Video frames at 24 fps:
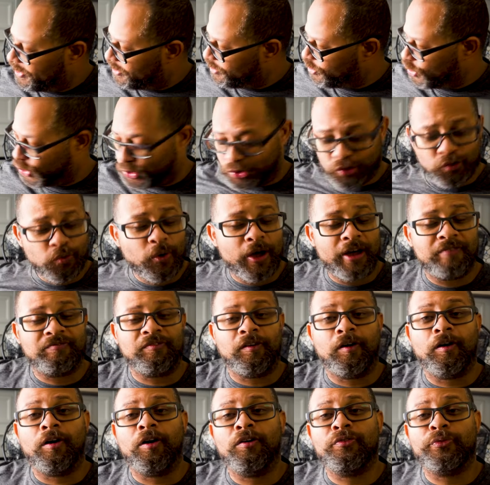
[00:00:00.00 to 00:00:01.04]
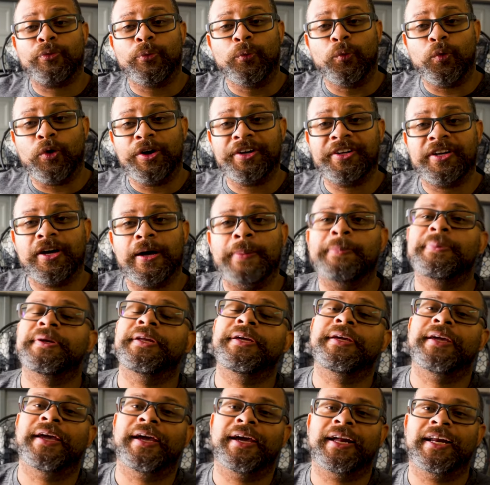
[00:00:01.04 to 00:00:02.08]
you do have all from one
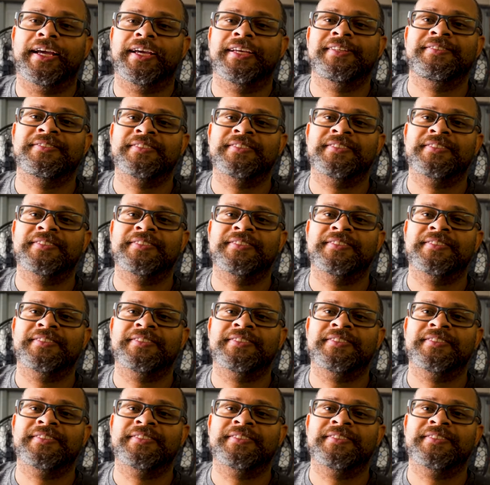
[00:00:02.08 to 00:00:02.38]
company, and